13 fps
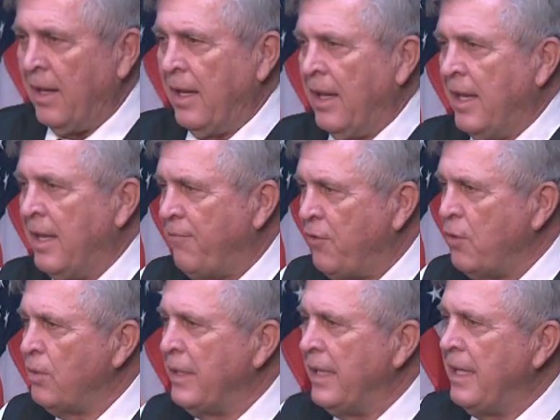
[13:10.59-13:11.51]
If you
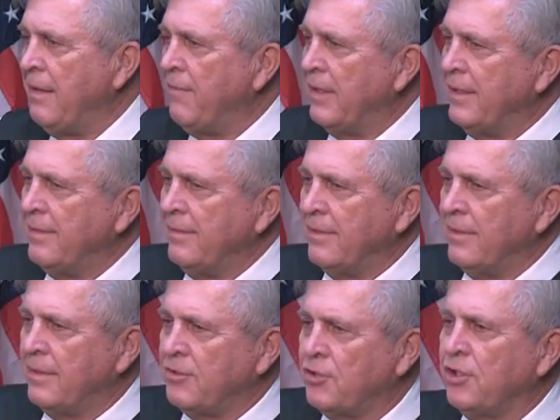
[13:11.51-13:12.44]
would even
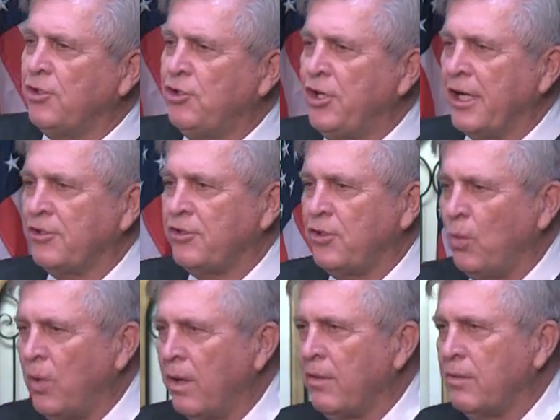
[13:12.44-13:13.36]
suggest to
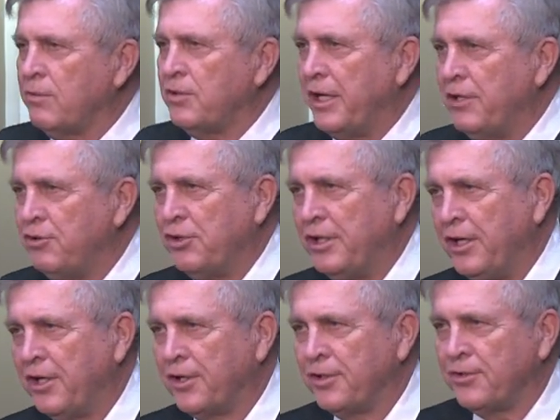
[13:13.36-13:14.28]
one of those
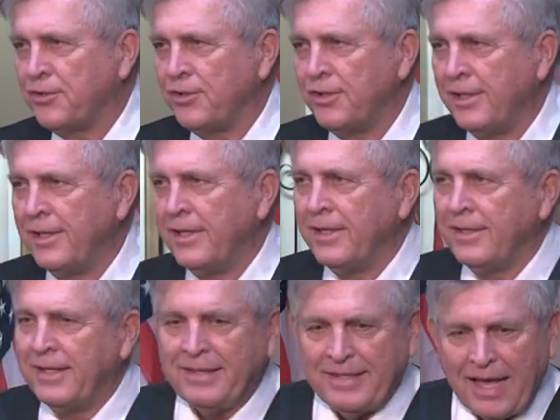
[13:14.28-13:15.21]
engineers
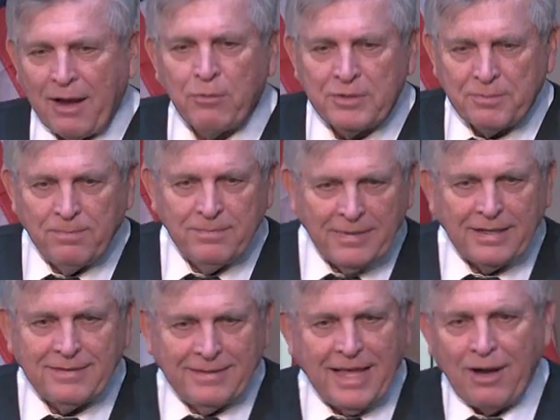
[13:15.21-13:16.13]
that that, was,
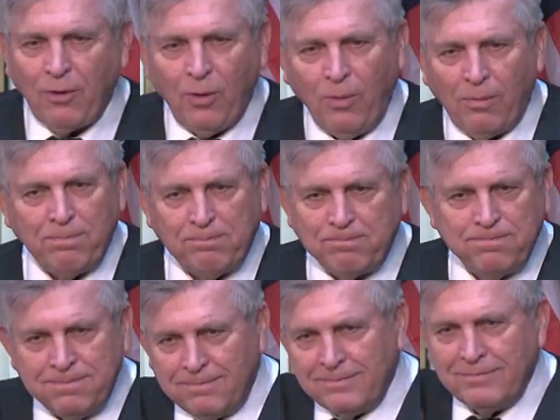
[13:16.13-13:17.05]
that, that whole
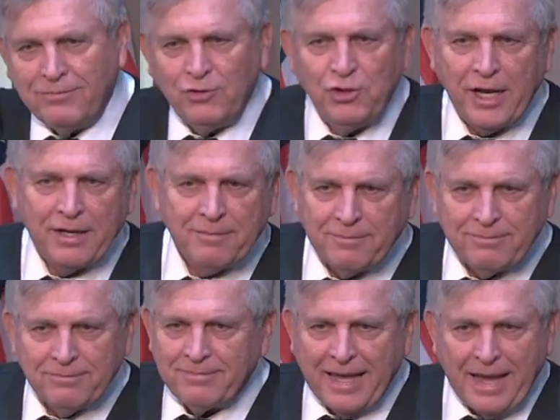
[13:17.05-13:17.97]
jet
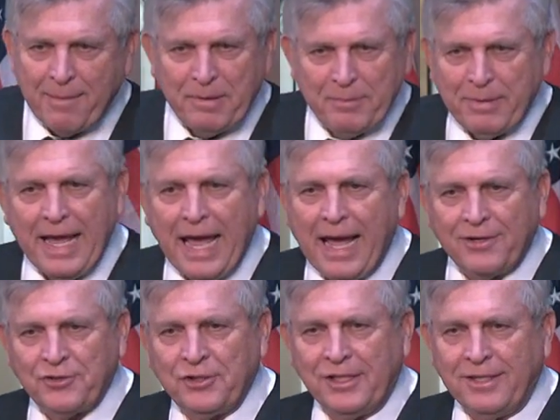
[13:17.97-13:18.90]
happened by
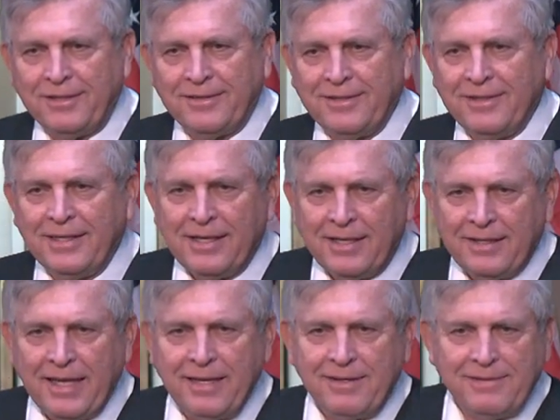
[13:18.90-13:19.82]
accident,
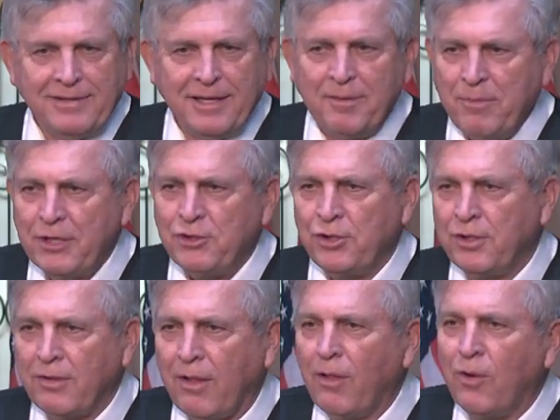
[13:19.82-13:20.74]
they'd admit you to
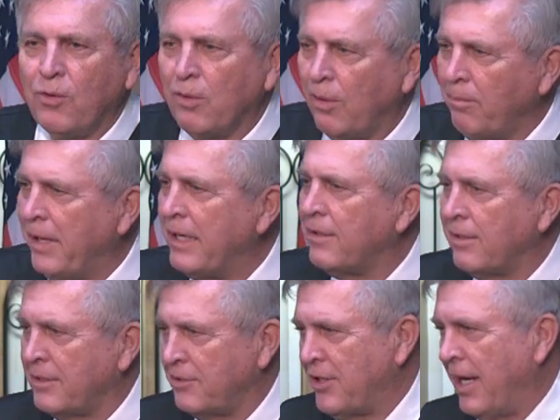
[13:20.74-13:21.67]
the local mental
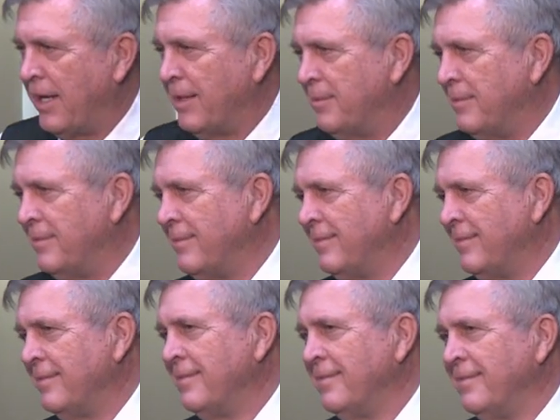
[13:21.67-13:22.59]
asylum.
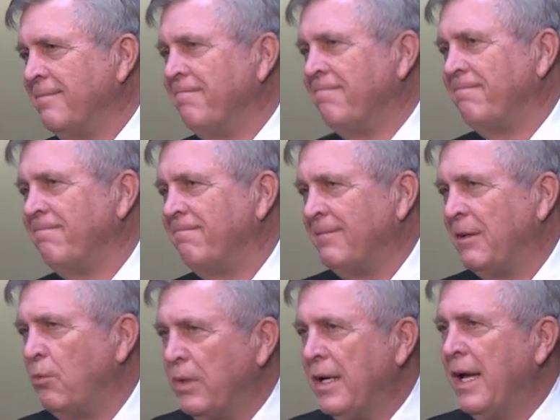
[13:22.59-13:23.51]
It
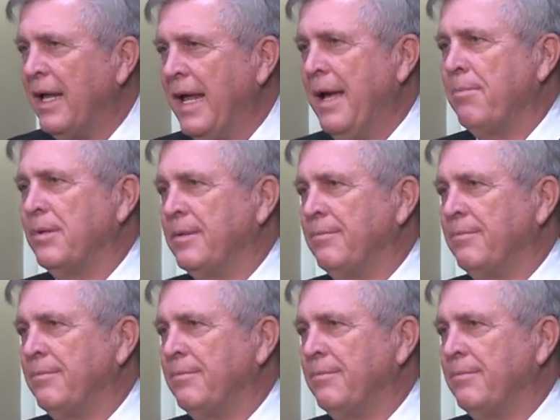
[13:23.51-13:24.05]
would not happen.